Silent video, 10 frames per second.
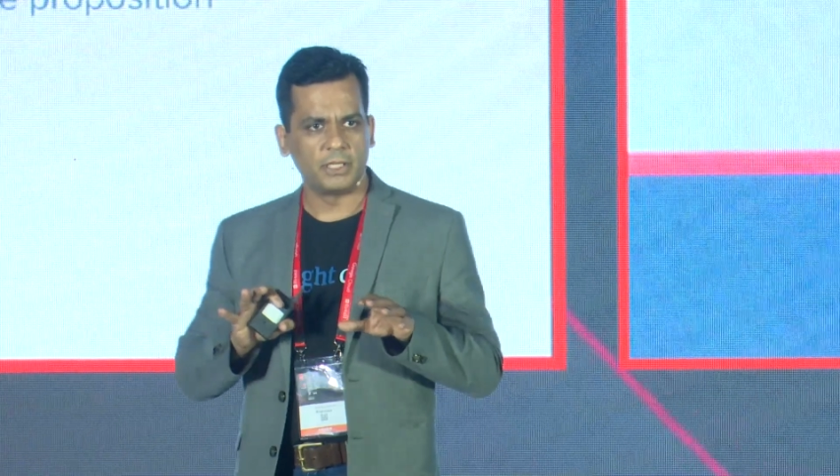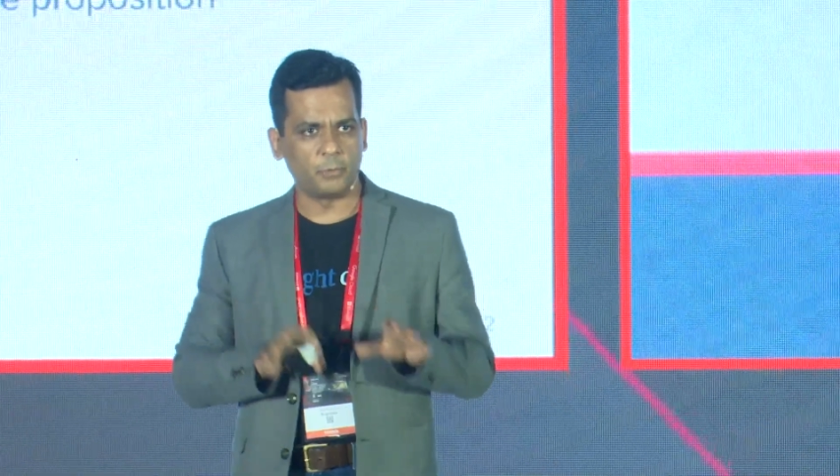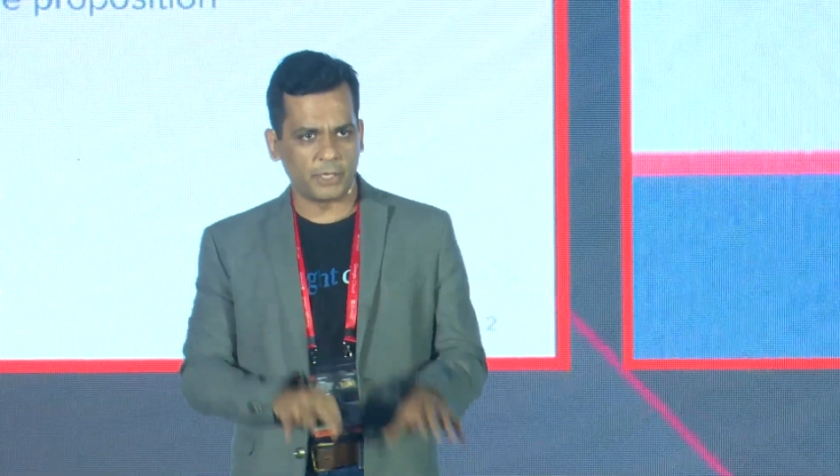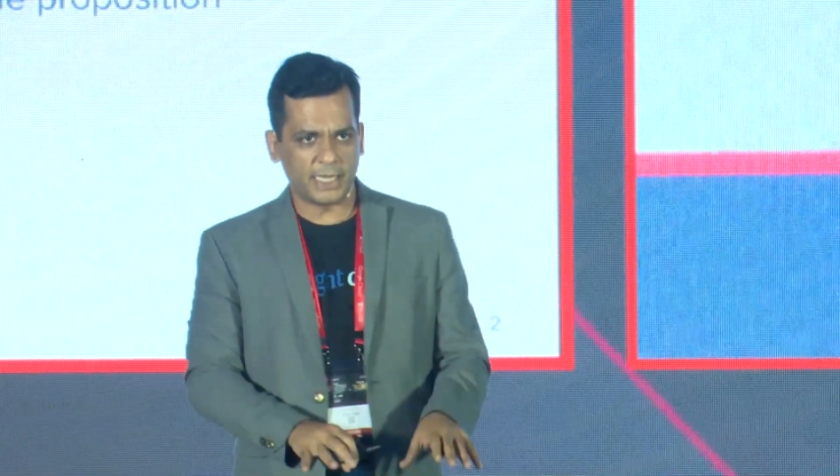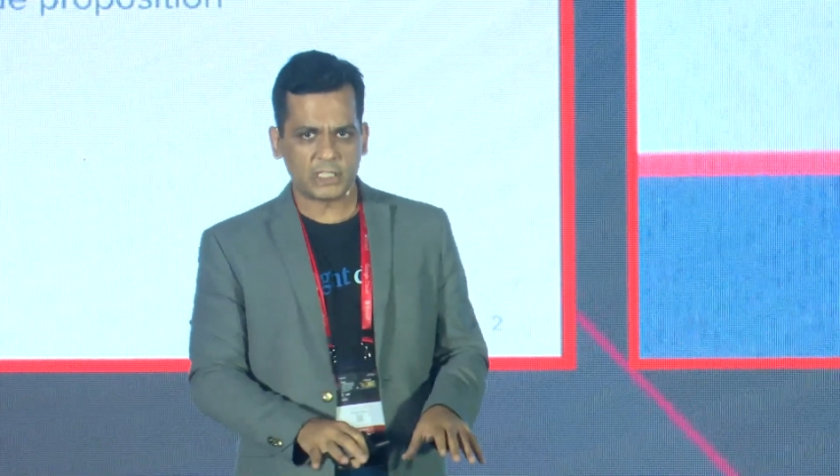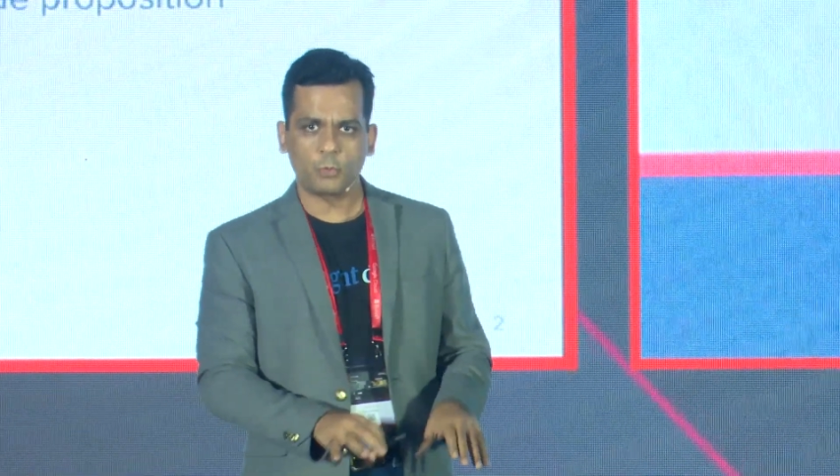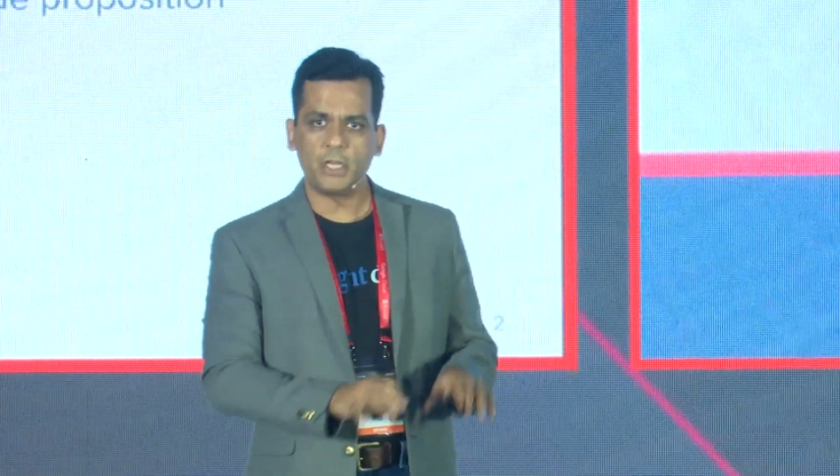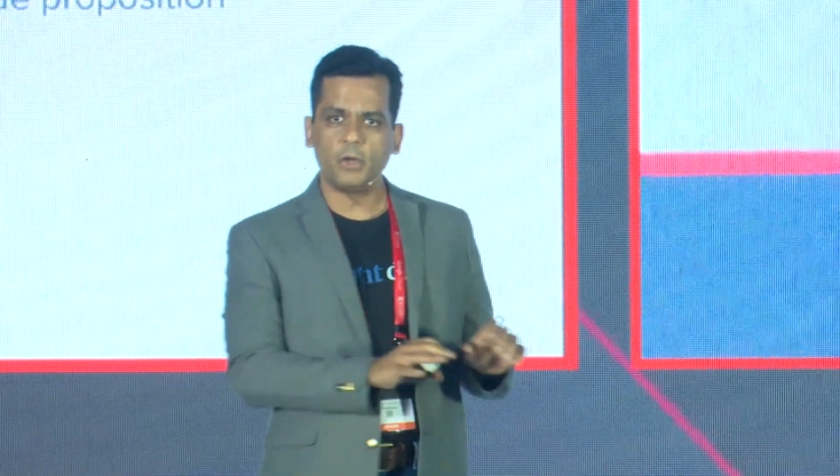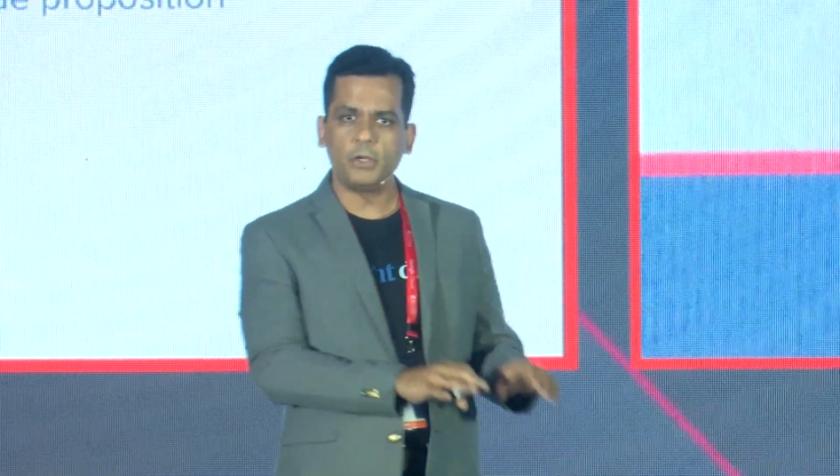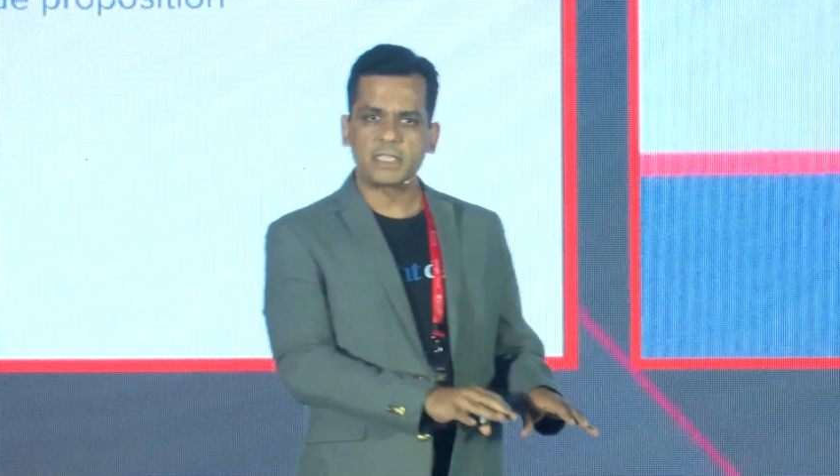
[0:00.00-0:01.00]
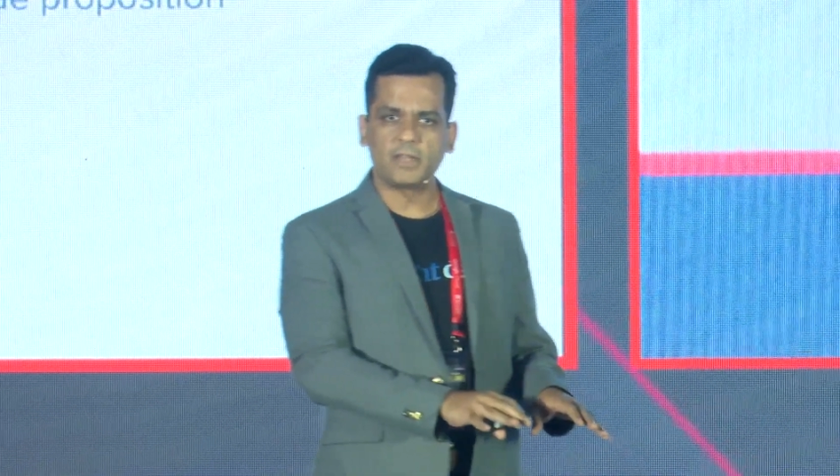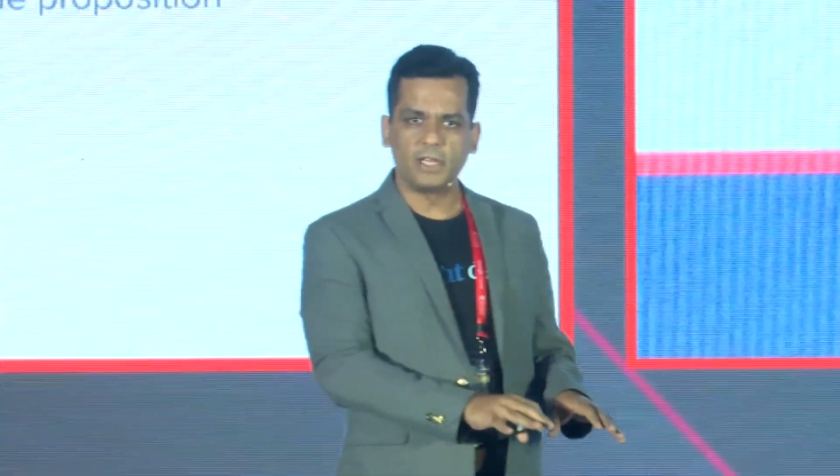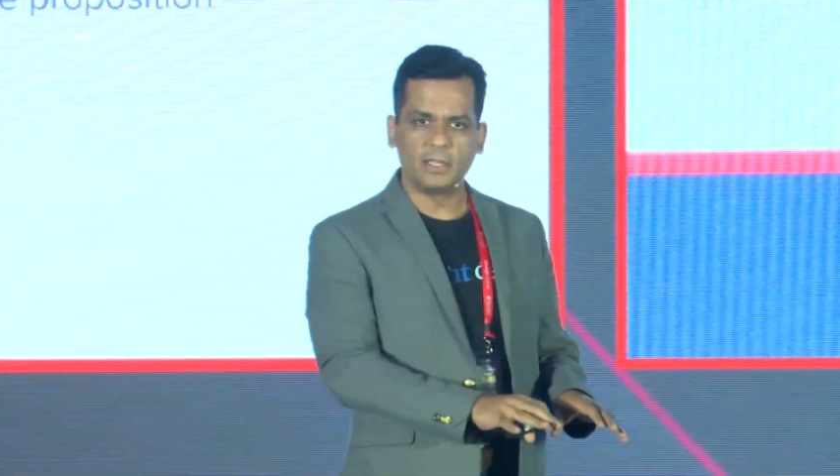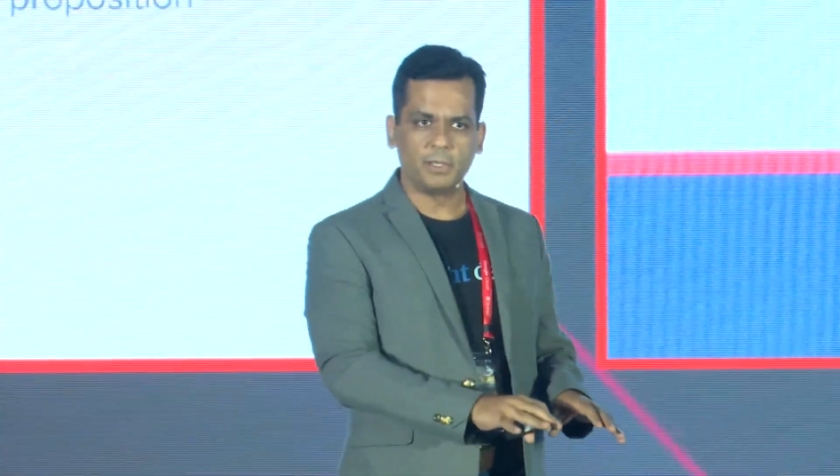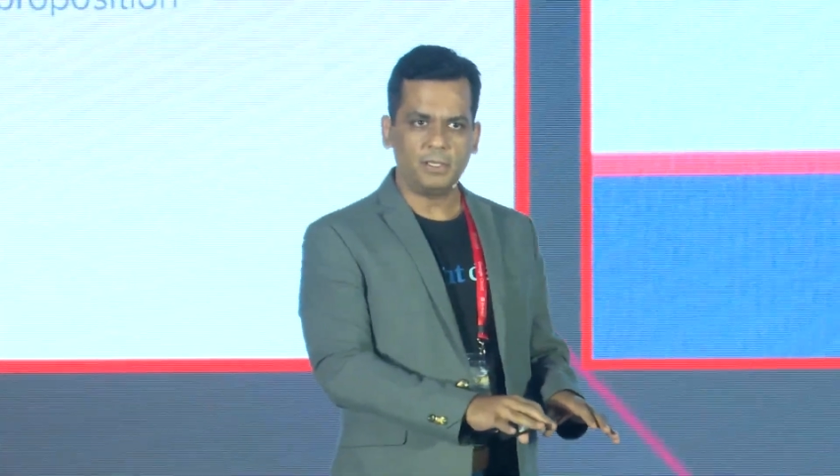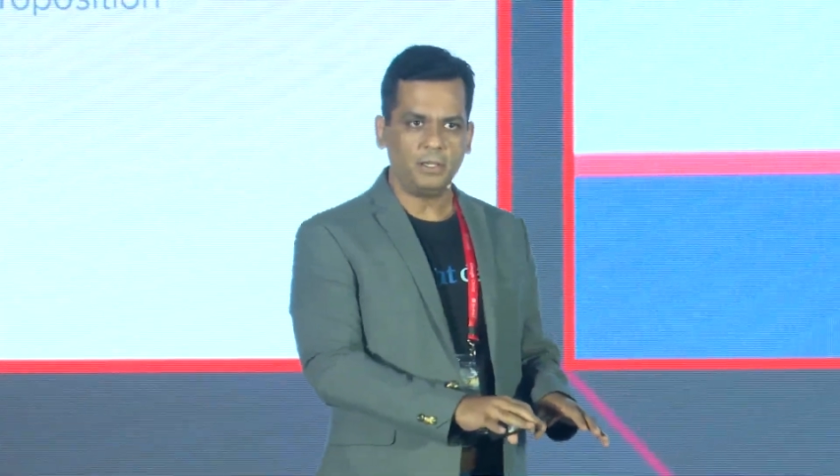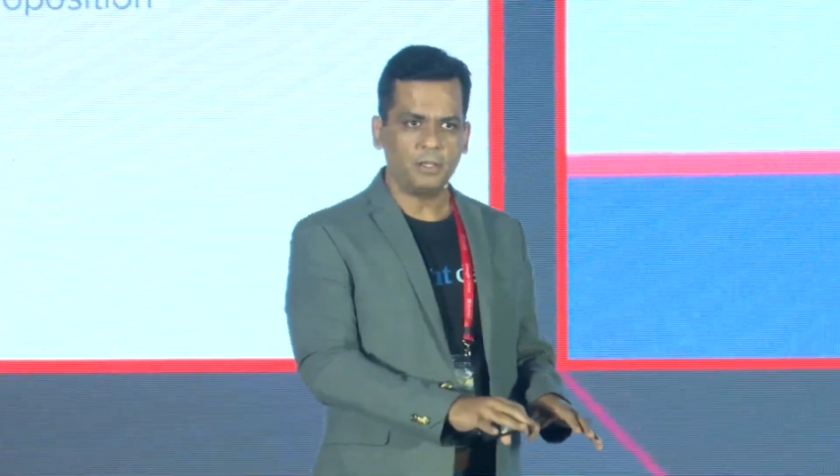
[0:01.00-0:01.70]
yes, we know it's available.